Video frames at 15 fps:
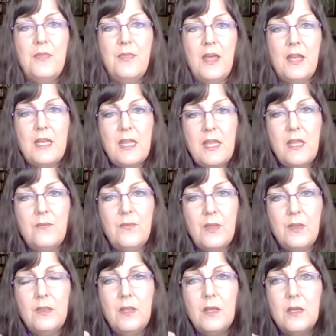that
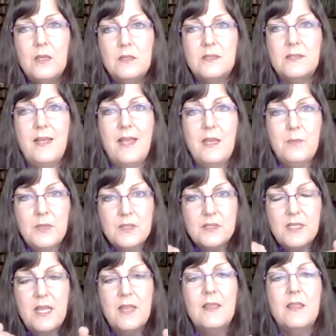even statements
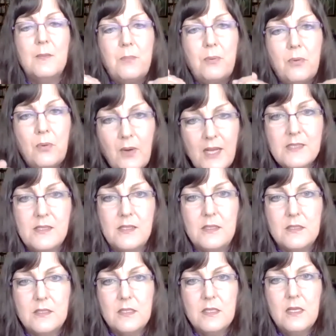in the present